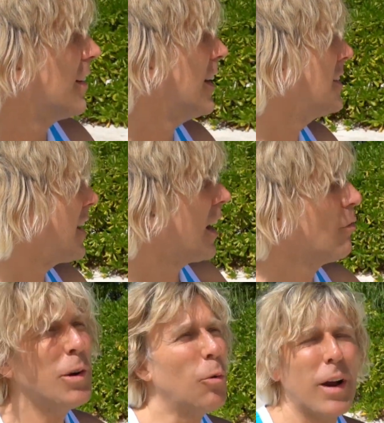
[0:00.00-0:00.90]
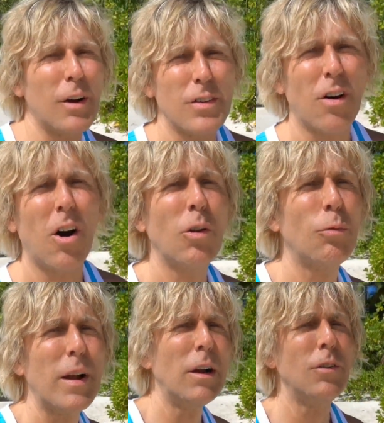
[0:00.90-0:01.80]
It's everywhere, it's all
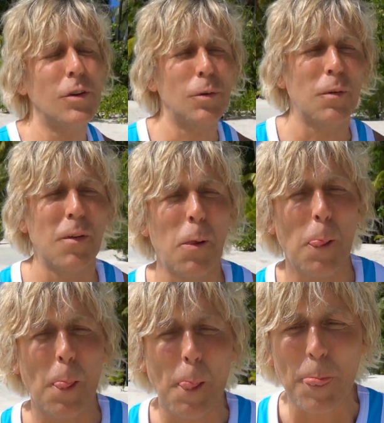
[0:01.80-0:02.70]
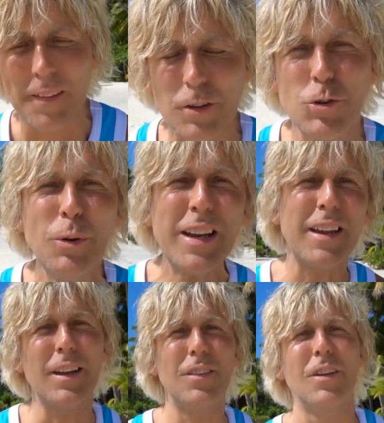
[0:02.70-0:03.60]
around you. The trick
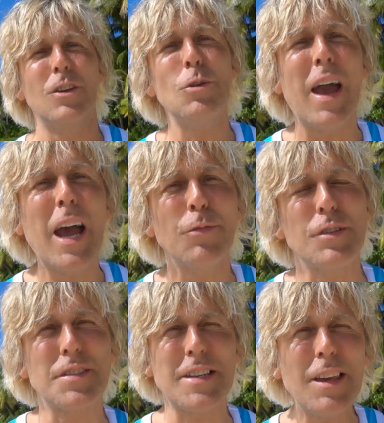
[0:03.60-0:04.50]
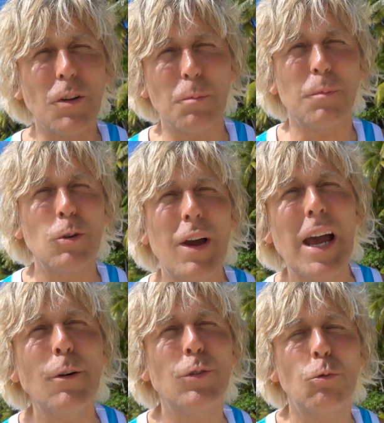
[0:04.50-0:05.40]
is you have to see them, you
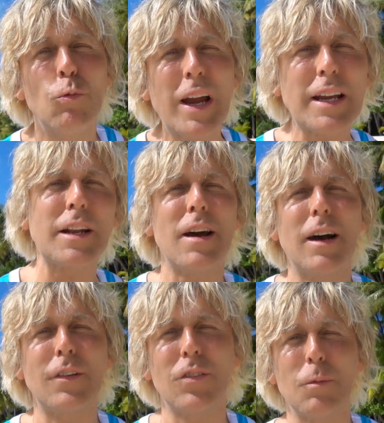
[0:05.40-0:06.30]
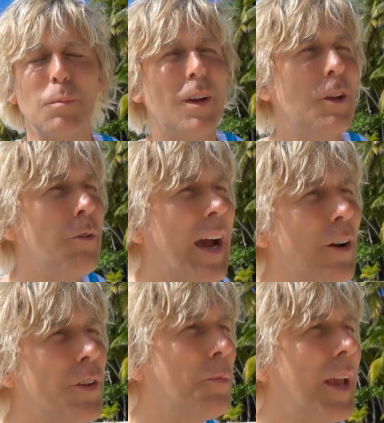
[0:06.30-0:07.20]
have to recognize them, you
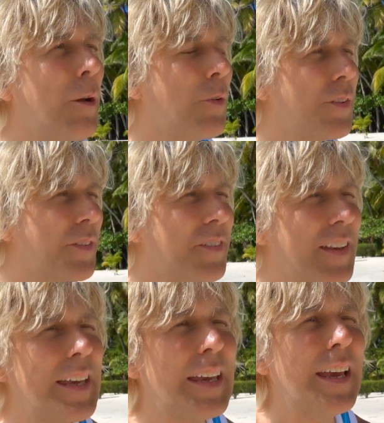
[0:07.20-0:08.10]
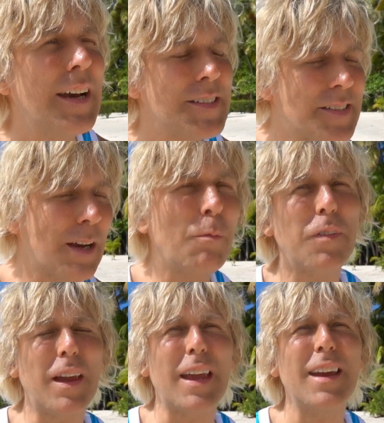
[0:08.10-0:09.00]
have to be able to see
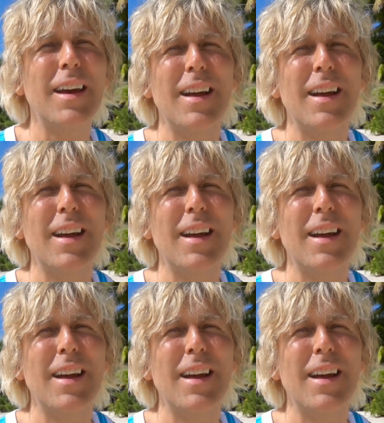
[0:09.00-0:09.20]
something